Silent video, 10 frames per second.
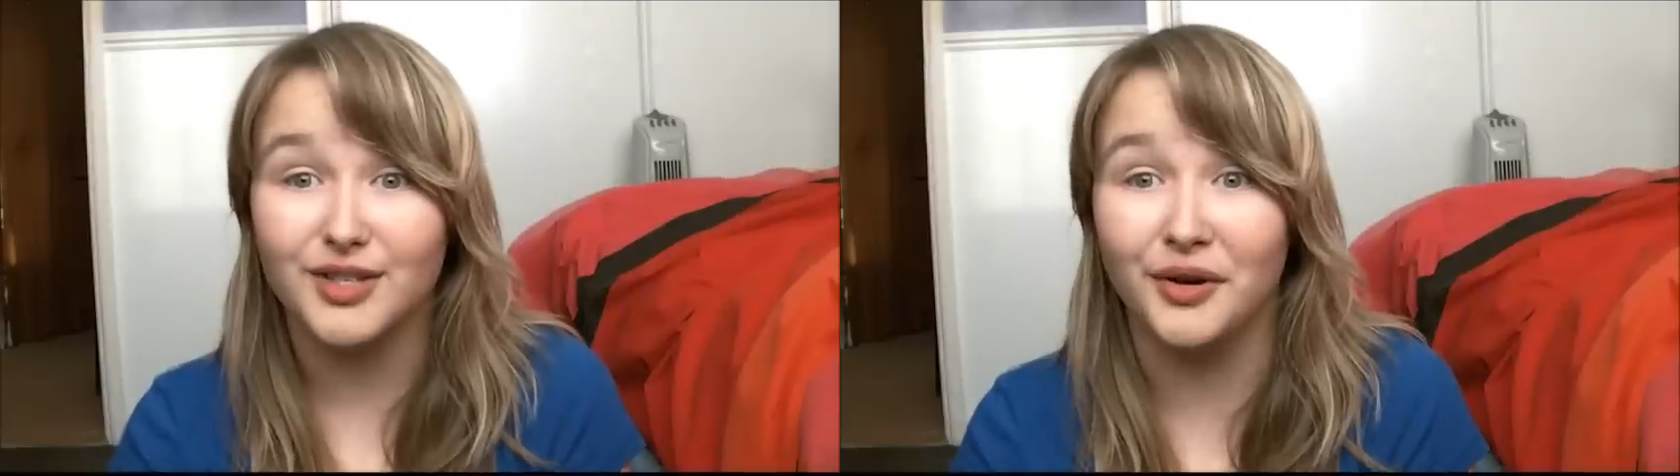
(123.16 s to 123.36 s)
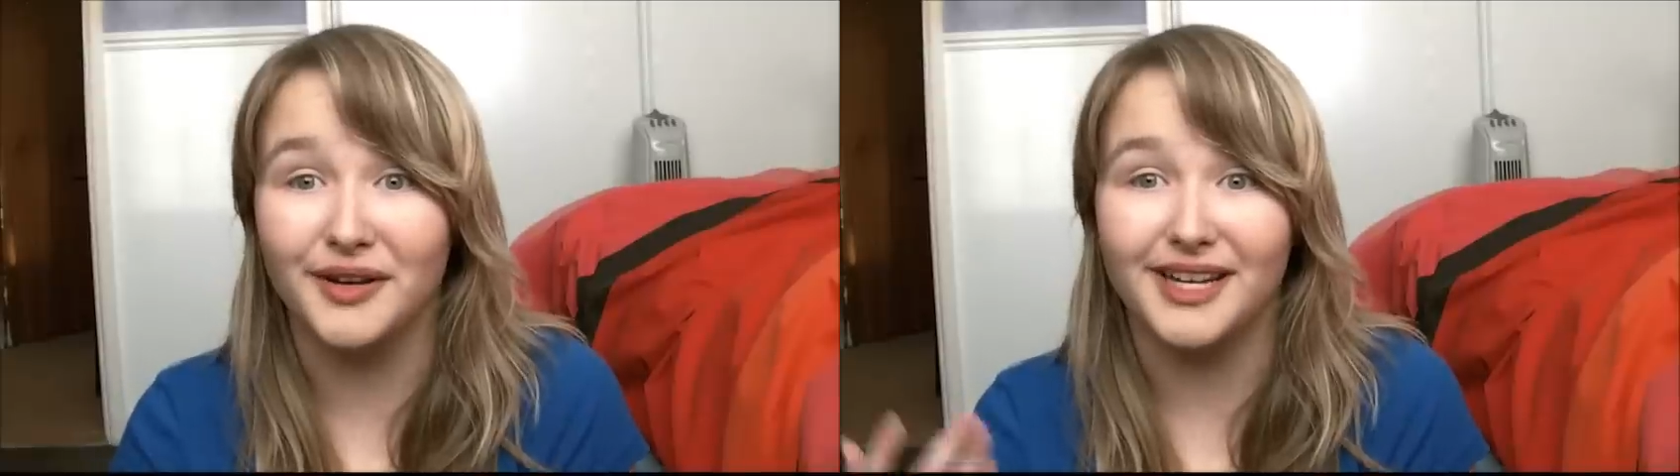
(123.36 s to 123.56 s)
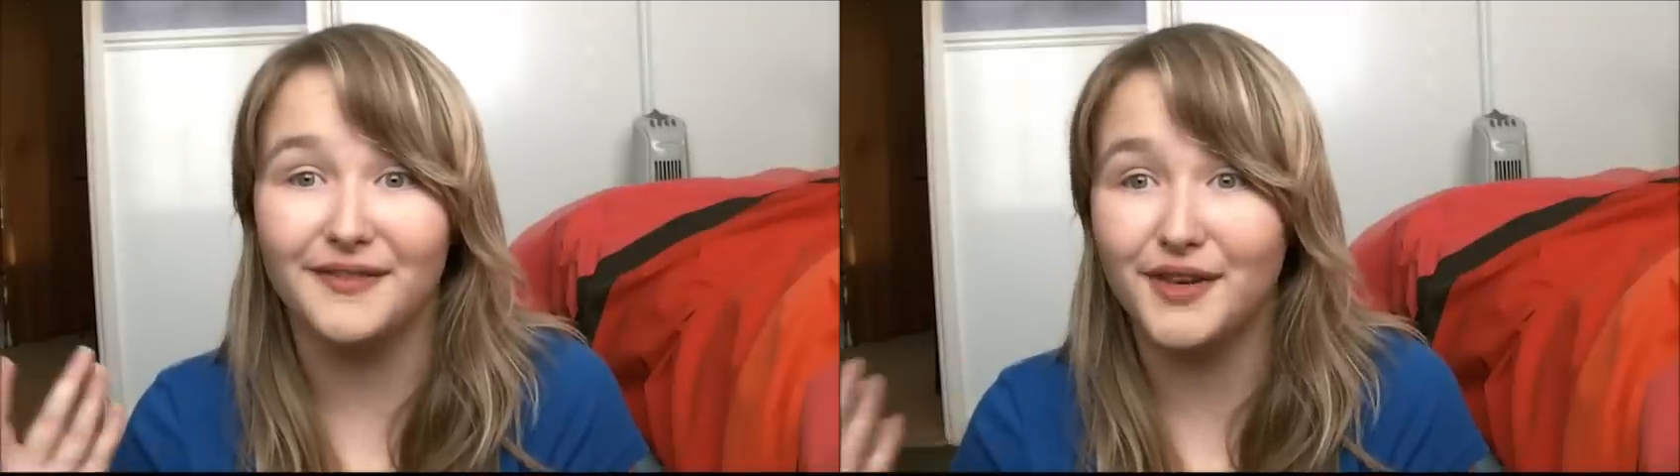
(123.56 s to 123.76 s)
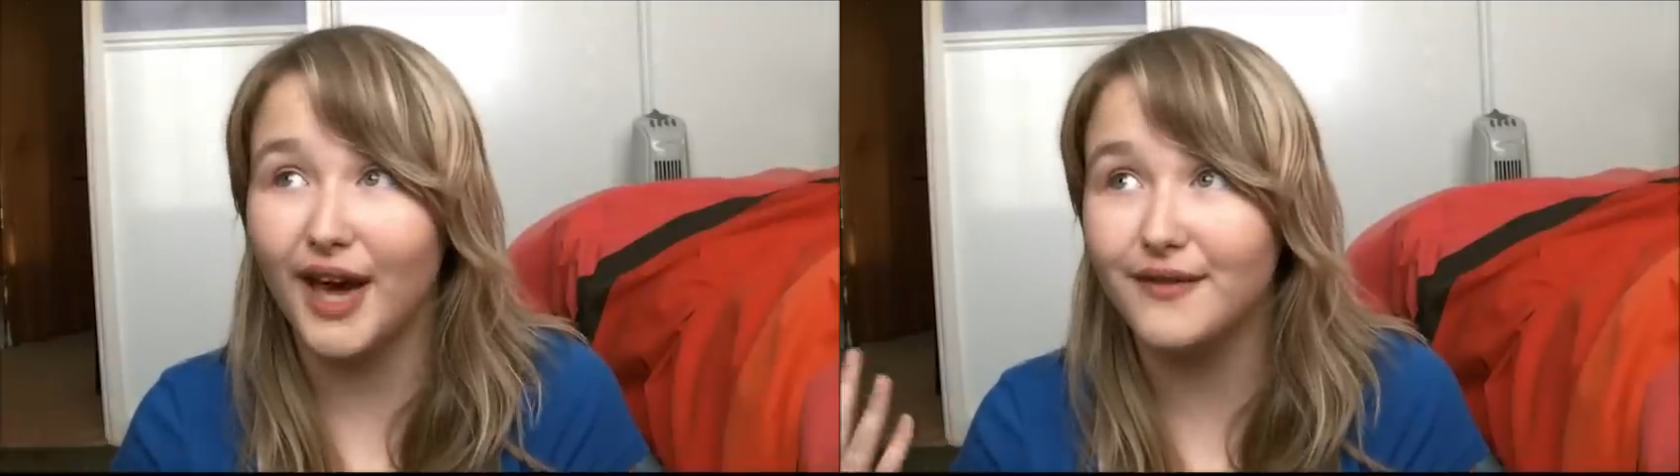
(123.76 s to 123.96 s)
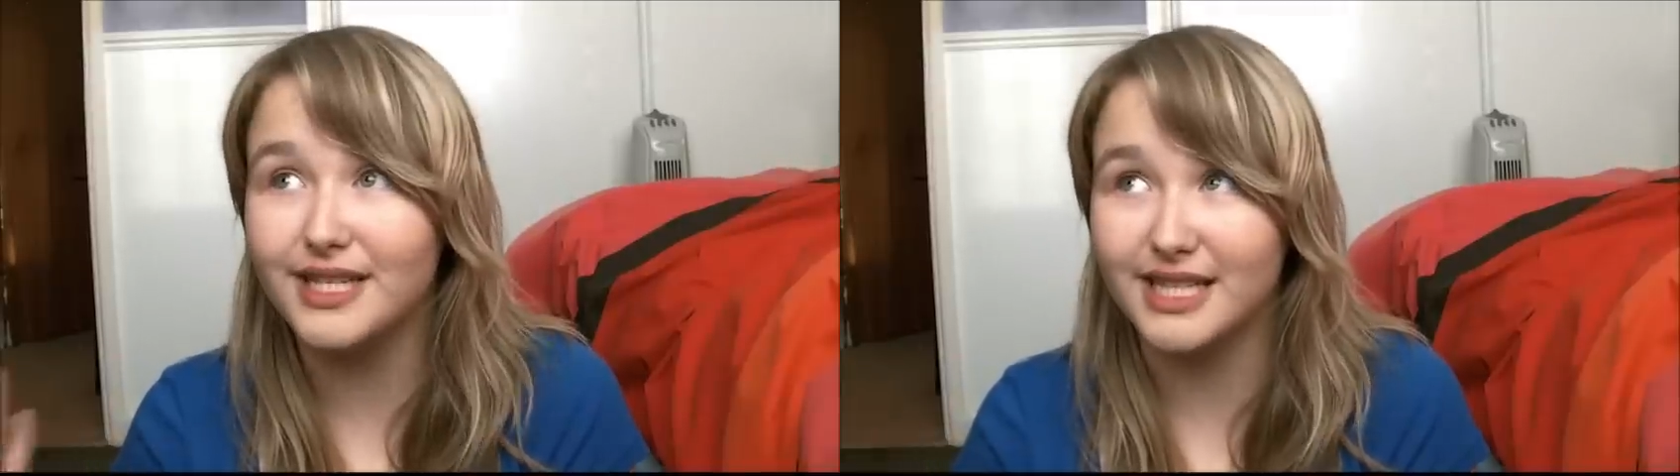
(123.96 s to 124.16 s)
Sorry, if you
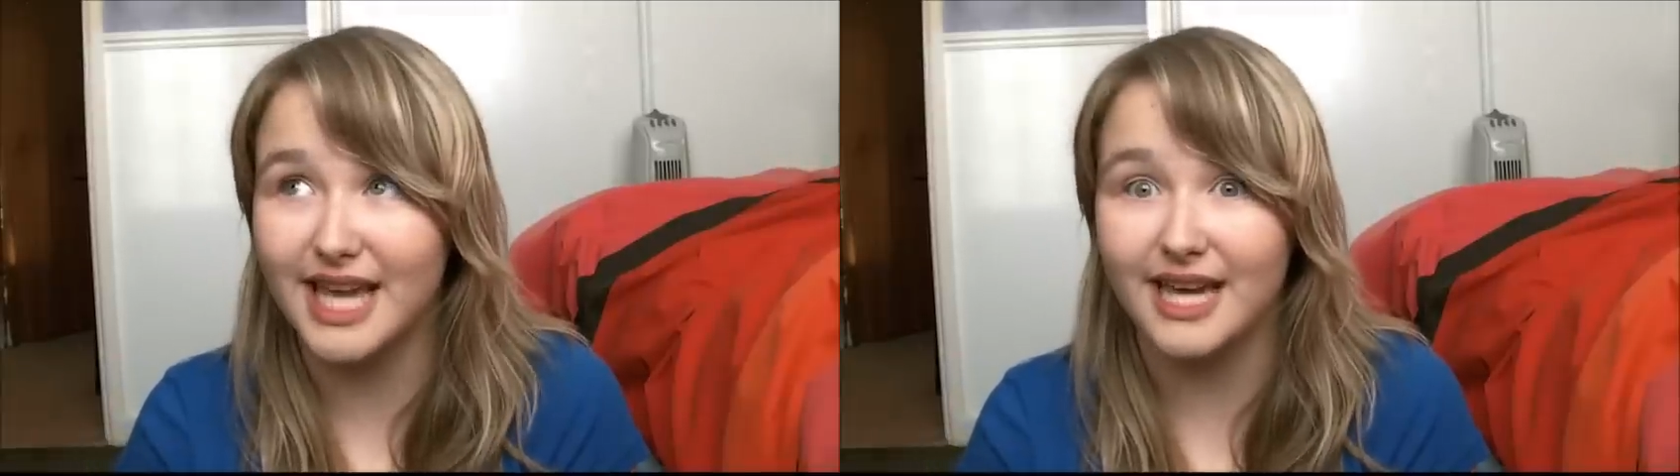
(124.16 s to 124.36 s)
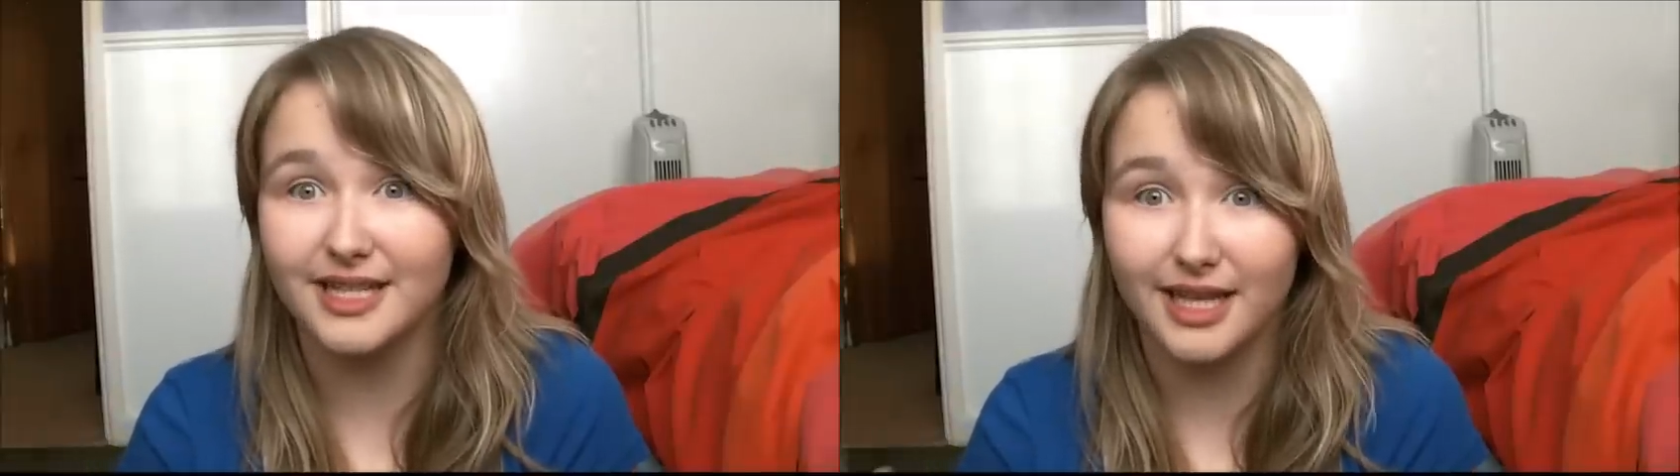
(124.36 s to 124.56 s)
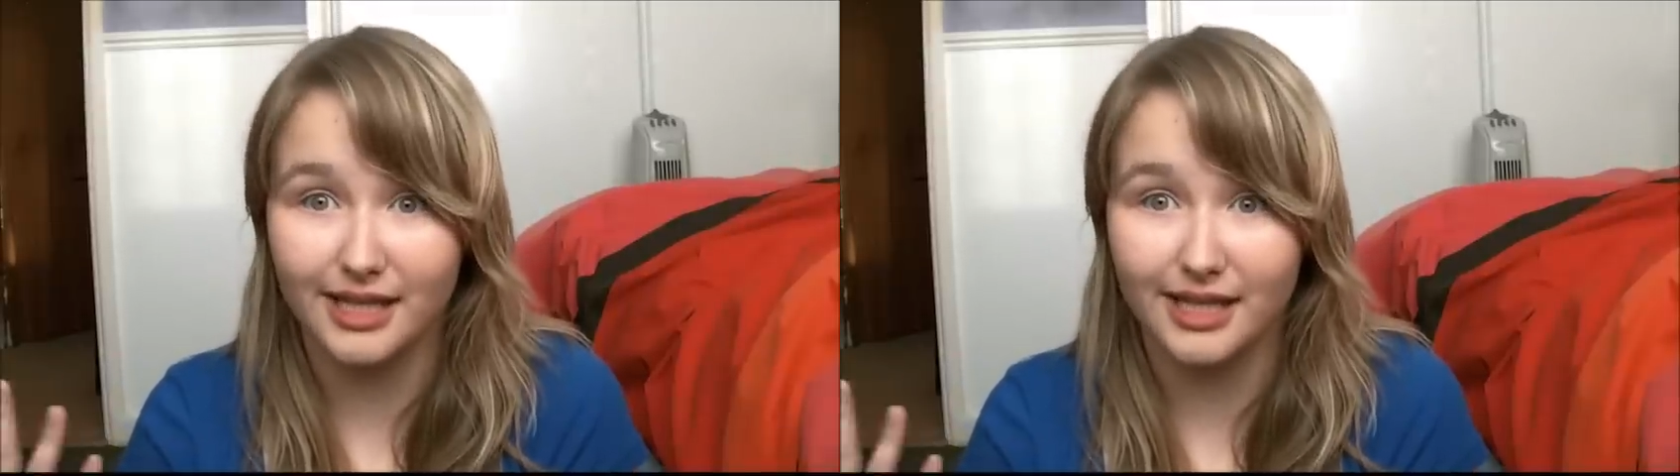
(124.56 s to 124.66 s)
haven't guessed,